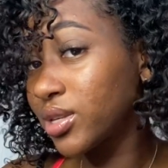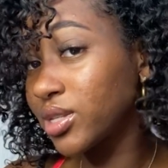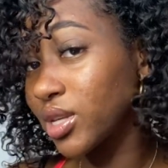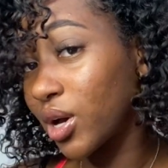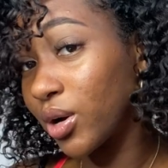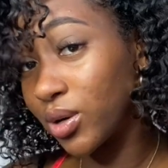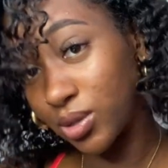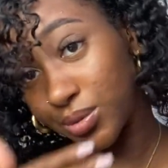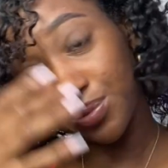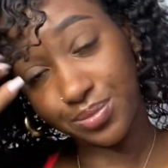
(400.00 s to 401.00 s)

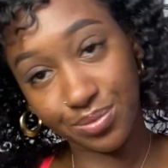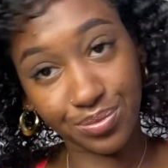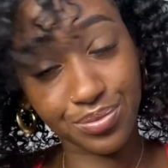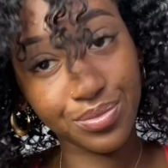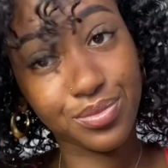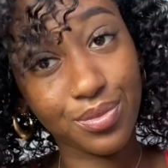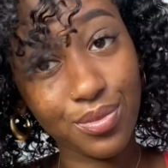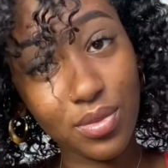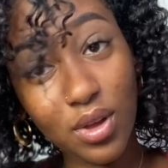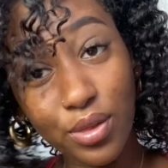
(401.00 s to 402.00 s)
So
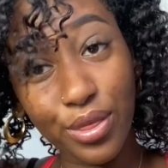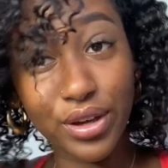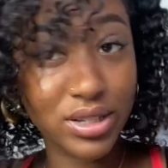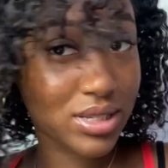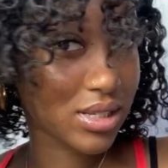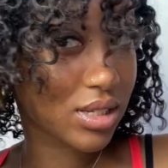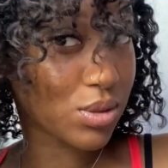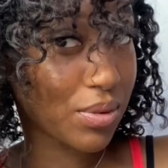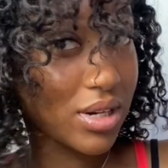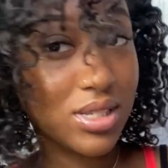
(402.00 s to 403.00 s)
this is
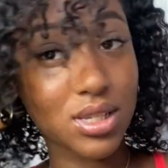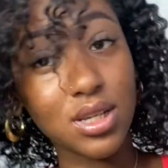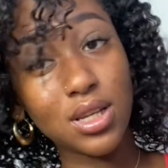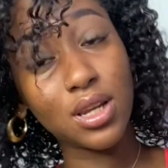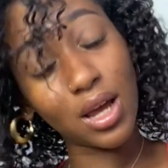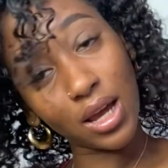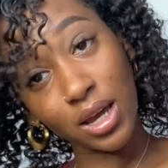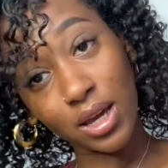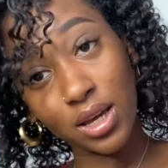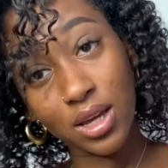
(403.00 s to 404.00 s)
what it's looking
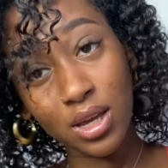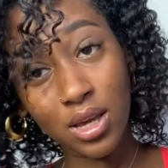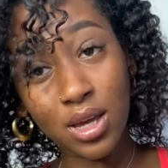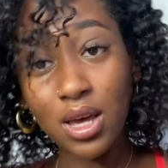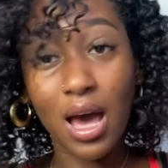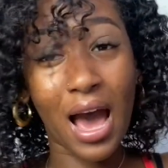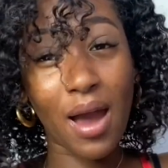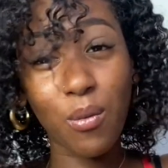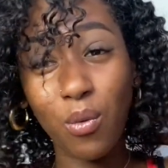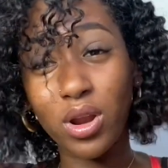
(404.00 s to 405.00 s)
like. I
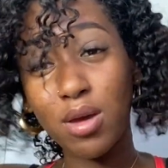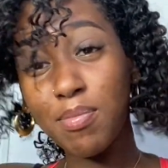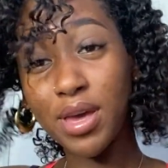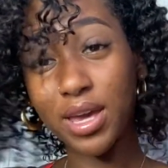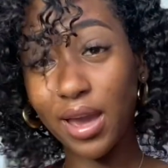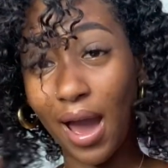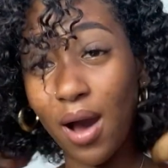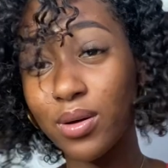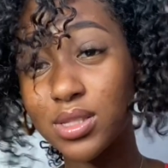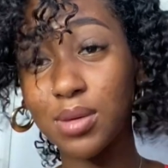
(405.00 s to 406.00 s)
want to pick it
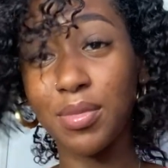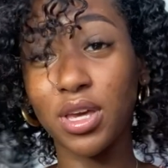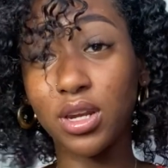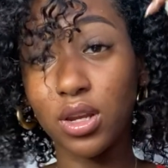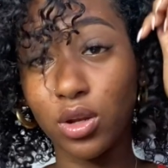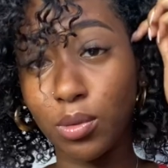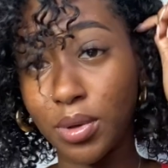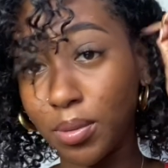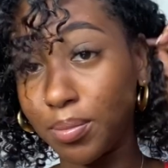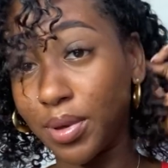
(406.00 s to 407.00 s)
out to make it a little
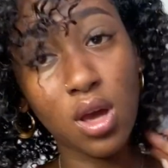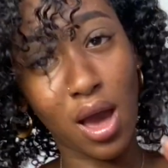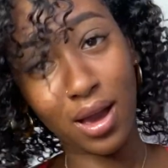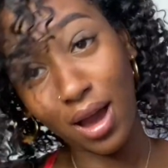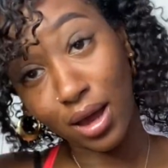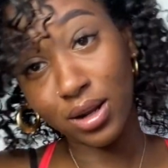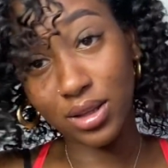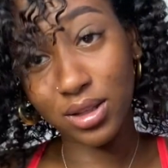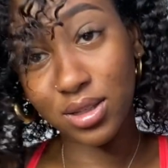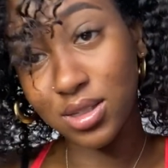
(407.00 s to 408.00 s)
bit big. I kind of
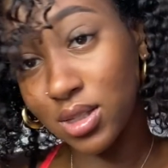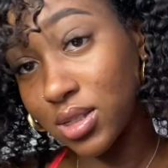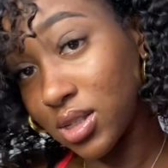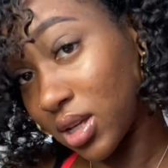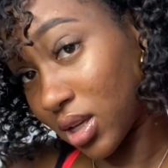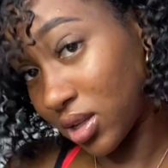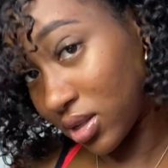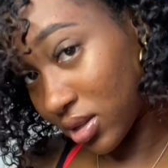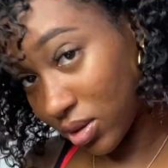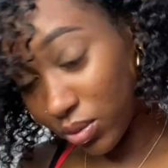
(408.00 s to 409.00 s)
think this looks good.
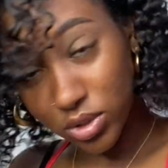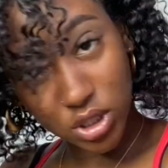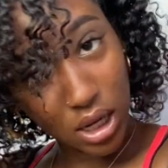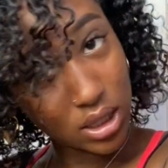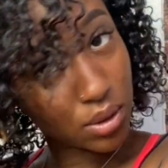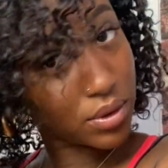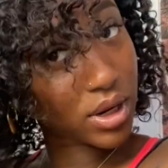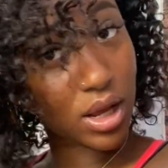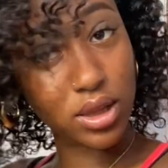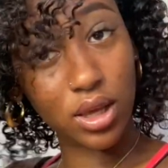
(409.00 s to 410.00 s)
What do
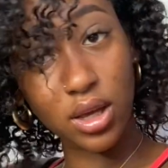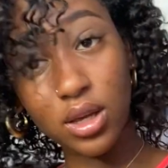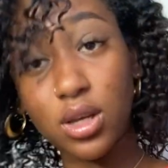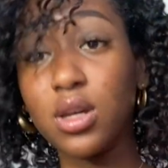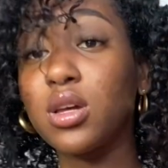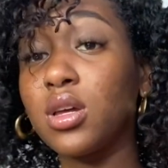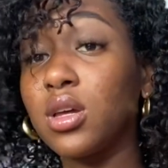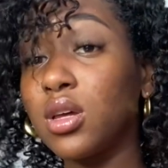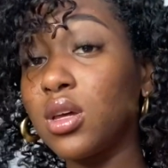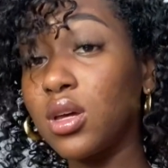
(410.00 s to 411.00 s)
y'all
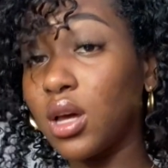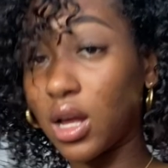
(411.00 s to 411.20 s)
think?